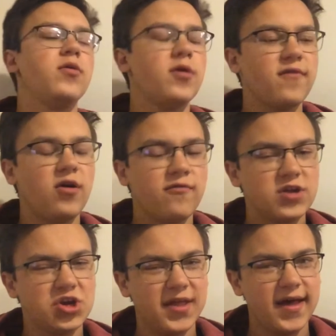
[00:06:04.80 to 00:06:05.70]
know if I'll
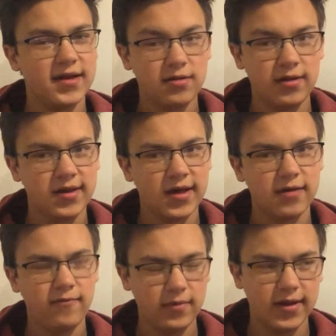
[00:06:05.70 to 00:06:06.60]
finish that in
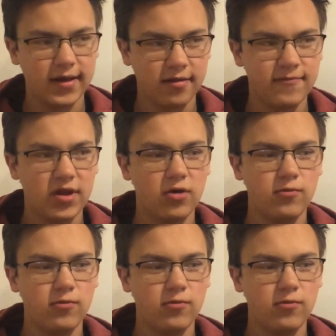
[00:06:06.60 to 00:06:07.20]
time for the next video,